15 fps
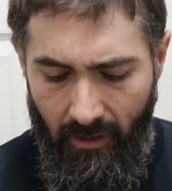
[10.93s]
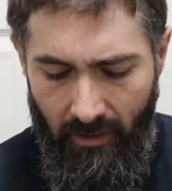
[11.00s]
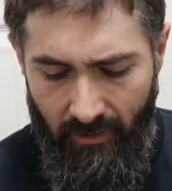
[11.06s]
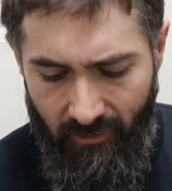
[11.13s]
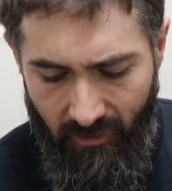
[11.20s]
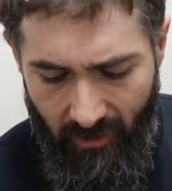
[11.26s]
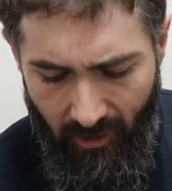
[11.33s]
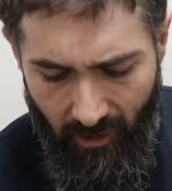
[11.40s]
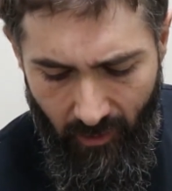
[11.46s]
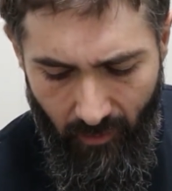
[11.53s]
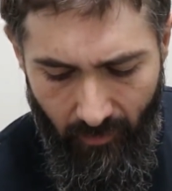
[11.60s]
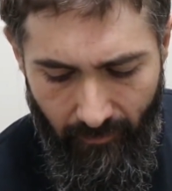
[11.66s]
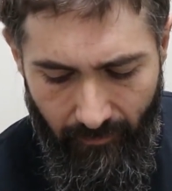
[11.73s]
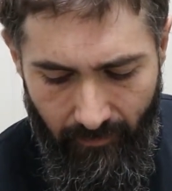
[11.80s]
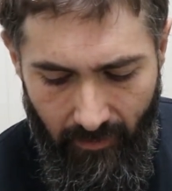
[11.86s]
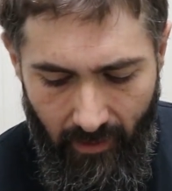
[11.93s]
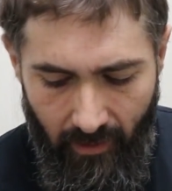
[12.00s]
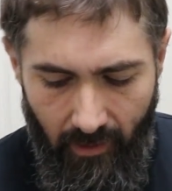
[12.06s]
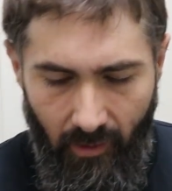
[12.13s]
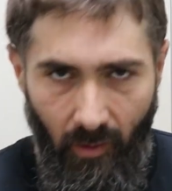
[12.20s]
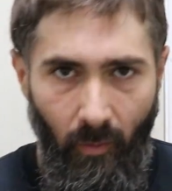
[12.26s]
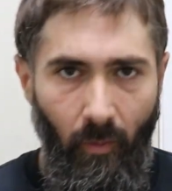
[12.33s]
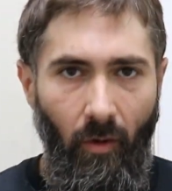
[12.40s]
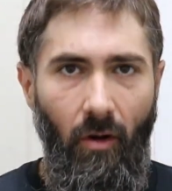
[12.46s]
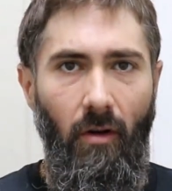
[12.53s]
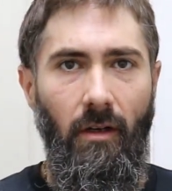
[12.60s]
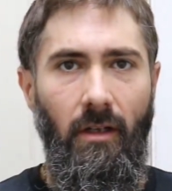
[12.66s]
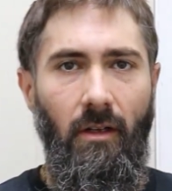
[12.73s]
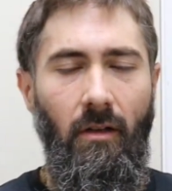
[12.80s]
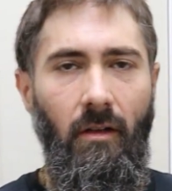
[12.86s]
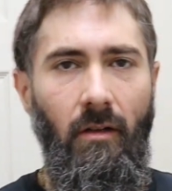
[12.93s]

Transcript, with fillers: So we're on